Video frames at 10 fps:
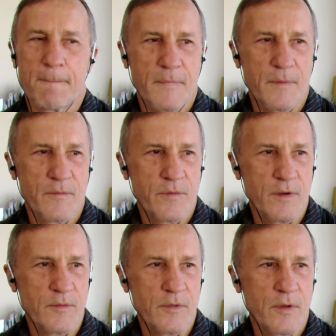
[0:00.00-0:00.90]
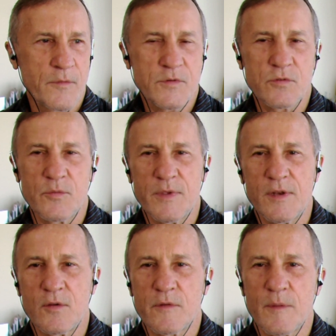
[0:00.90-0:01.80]
very official
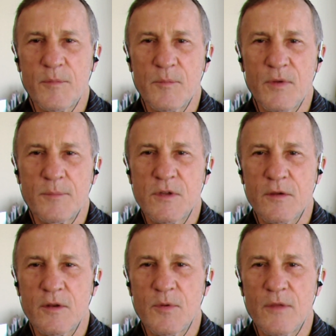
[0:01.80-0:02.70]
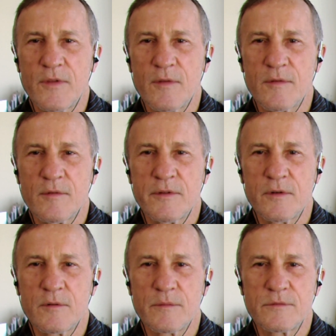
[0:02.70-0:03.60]
meeting or something, but I'm talking about these
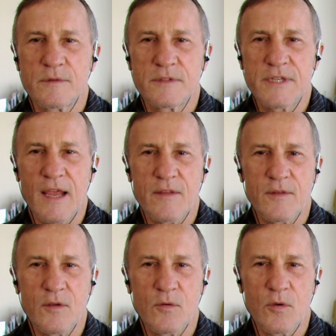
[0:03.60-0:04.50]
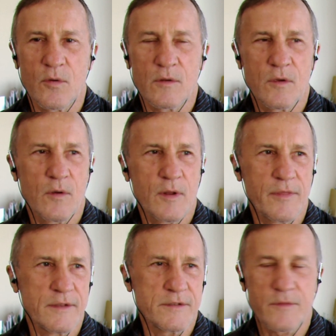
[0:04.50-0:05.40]
little chats that go on
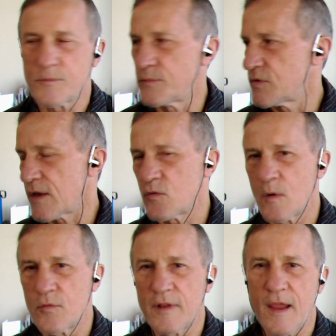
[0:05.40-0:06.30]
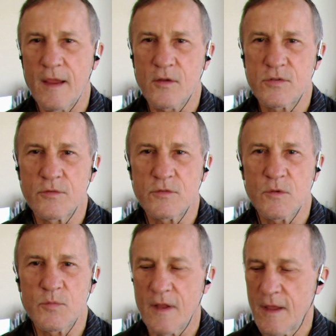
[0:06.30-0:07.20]
and they just drag you over and, hey, could you
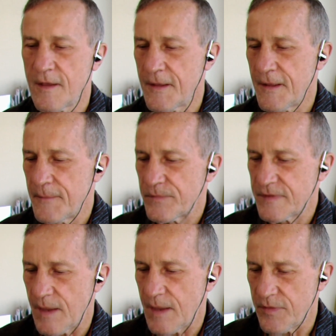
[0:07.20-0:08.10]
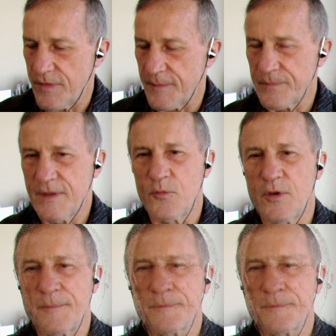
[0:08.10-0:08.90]
interpret, type of thing. Anyway,